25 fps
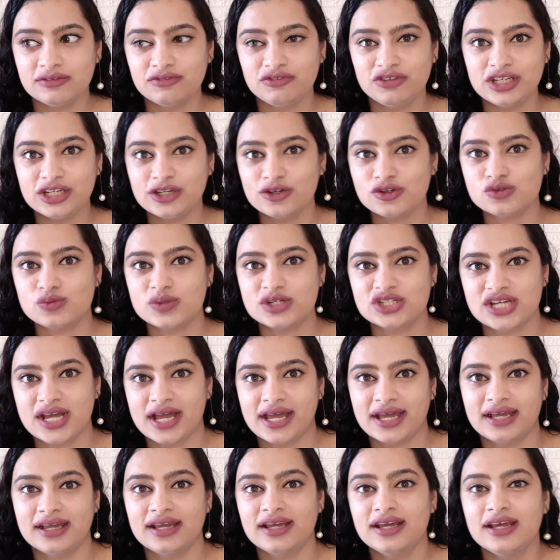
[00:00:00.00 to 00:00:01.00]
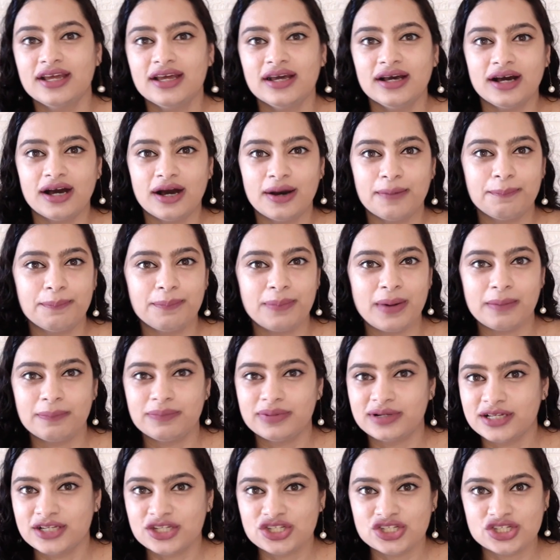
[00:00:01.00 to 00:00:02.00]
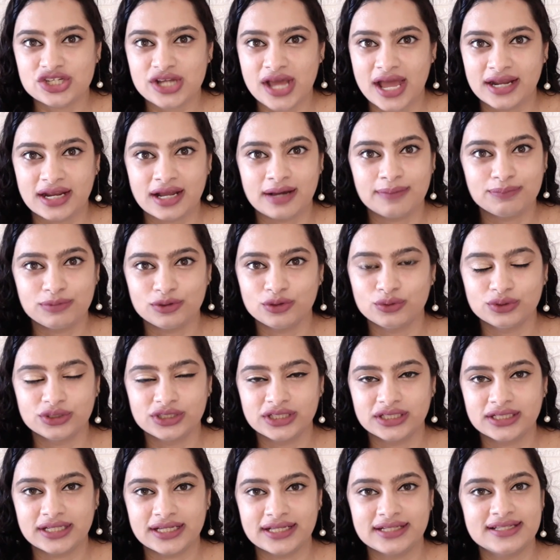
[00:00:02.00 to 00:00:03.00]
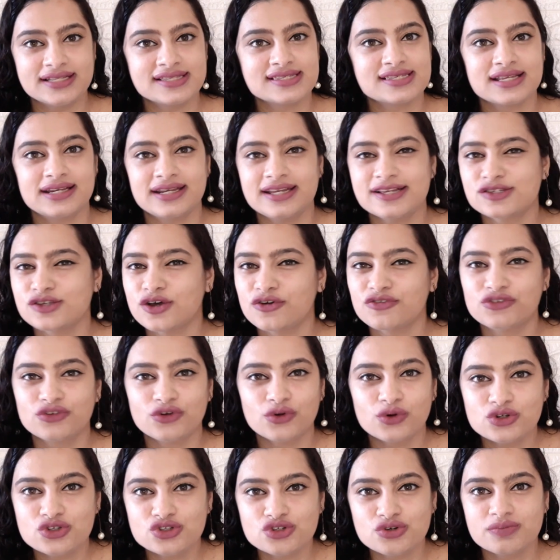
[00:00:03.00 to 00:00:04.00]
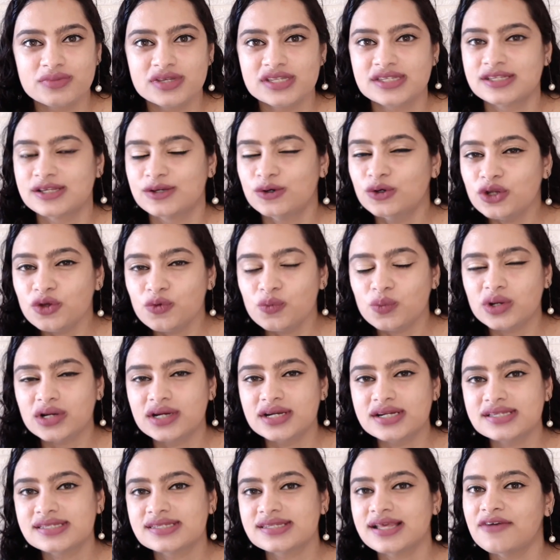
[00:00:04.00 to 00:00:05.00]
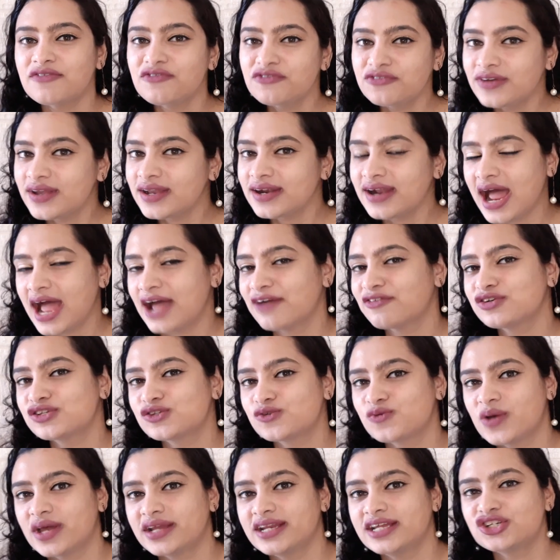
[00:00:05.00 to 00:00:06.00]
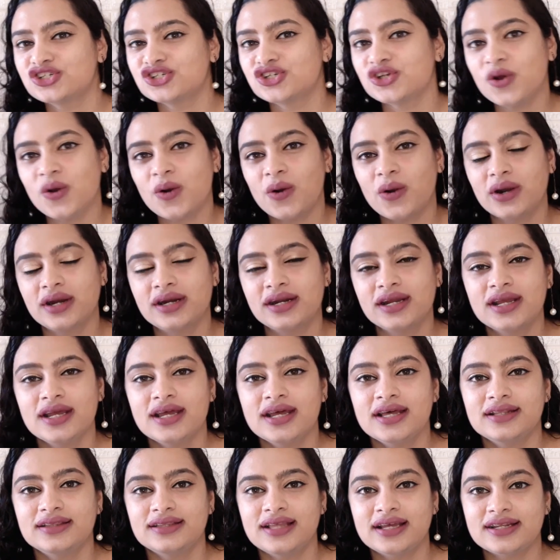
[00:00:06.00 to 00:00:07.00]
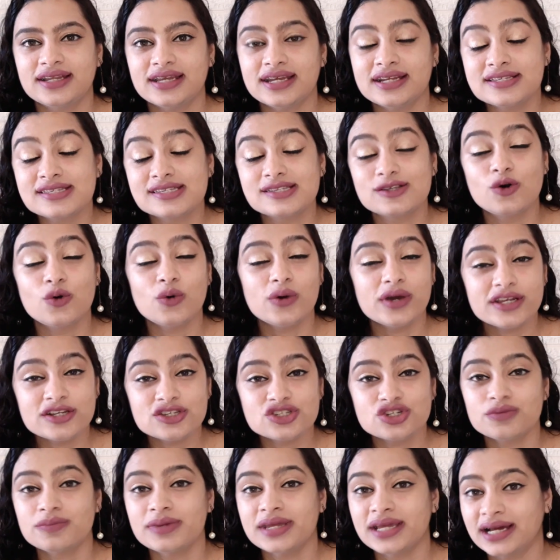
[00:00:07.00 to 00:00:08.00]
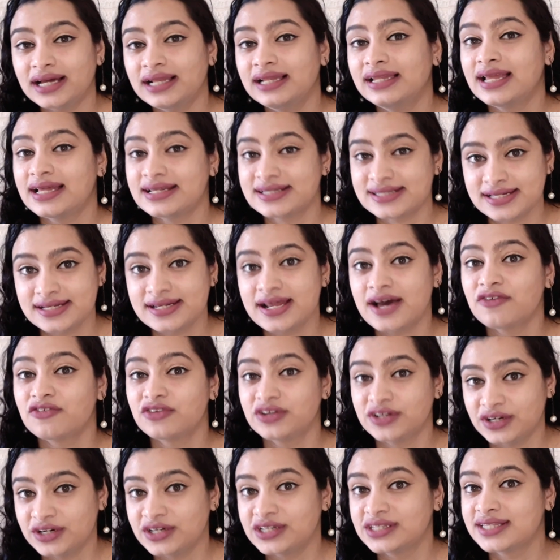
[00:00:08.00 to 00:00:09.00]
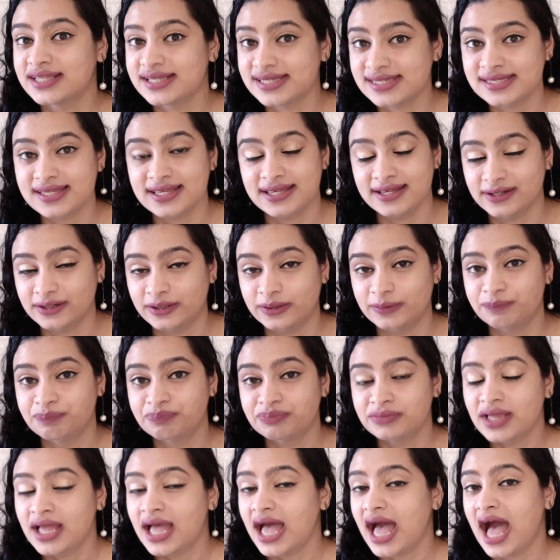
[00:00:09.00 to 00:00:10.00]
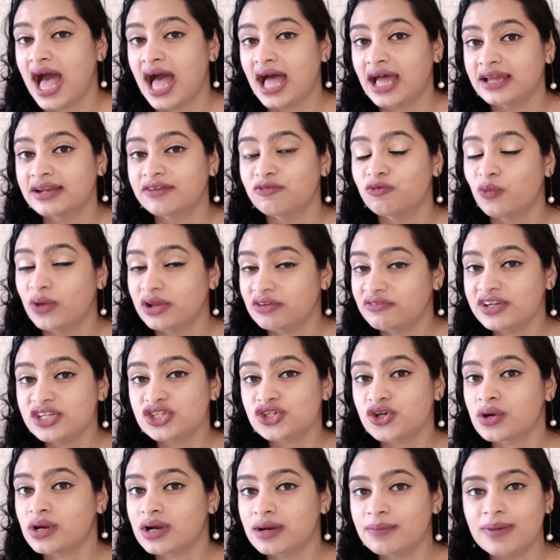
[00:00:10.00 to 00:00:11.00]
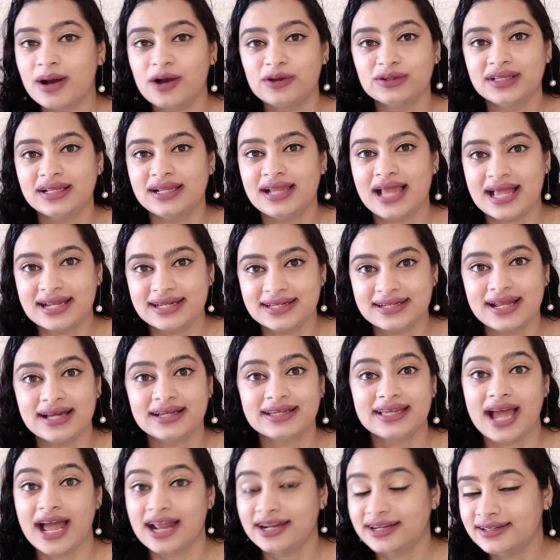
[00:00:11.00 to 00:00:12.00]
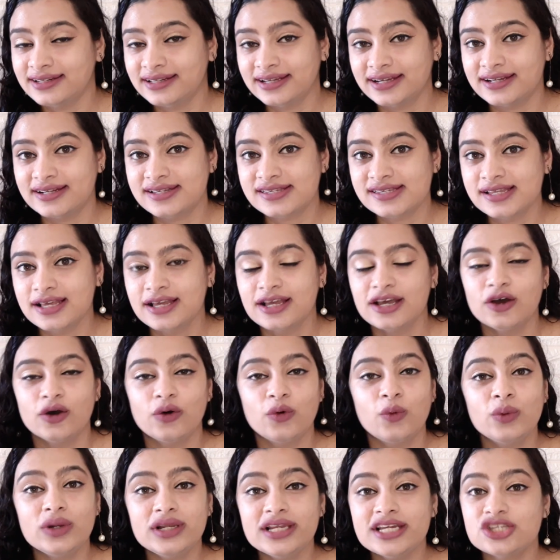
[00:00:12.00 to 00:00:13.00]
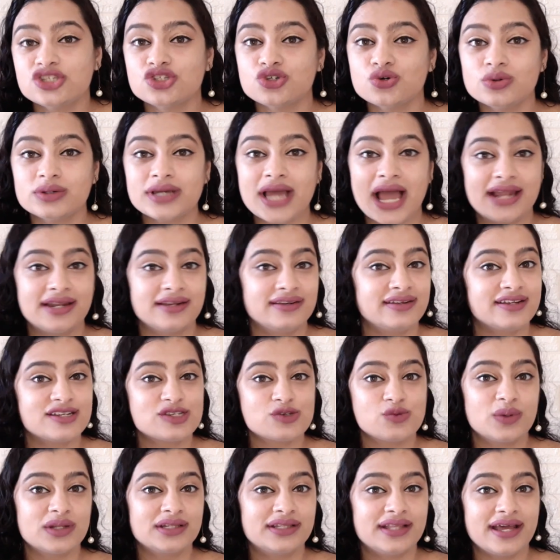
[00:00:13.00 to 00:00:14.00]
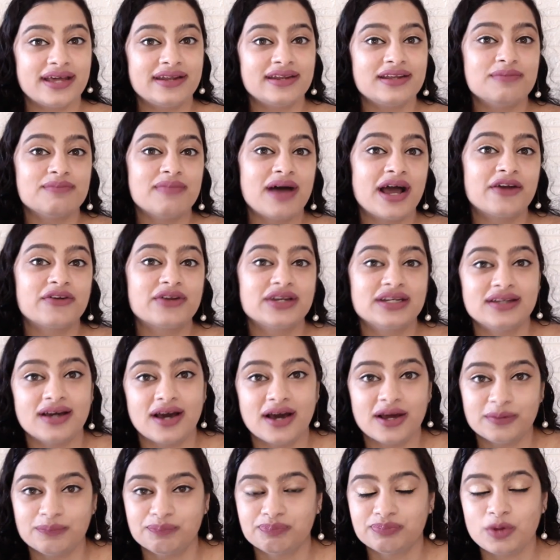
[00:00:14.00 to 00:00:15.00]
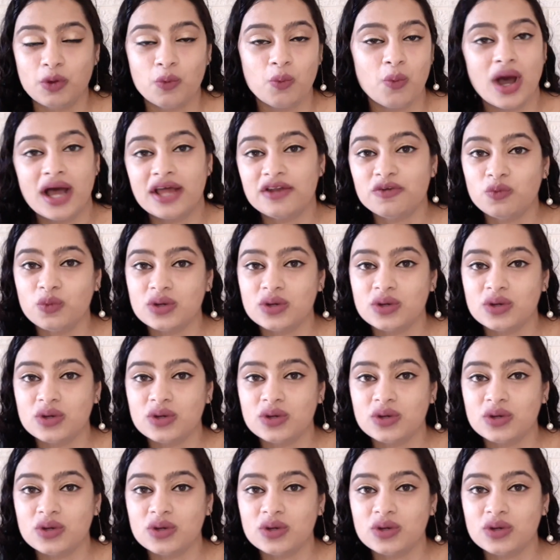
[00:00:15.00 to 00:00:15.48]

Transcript: videos which I published and uploaded in the series of Road to Miss Universe, somewhere I was very sure that it's going to be a Latina winner this year. And when we talk about the Latina candidates, only two candidates were there in my radar. One